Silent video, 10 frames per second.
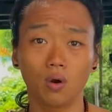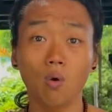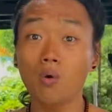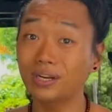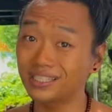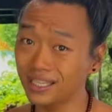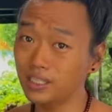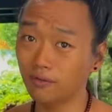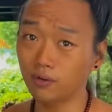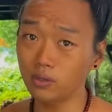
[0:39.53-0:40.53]
or it's
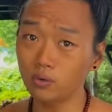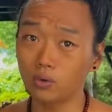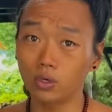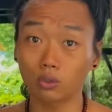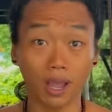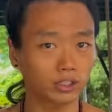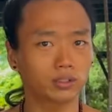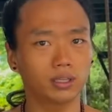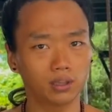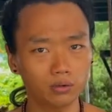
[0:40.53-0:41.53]
easy for you to
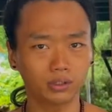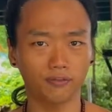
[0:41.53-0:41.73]
actually lose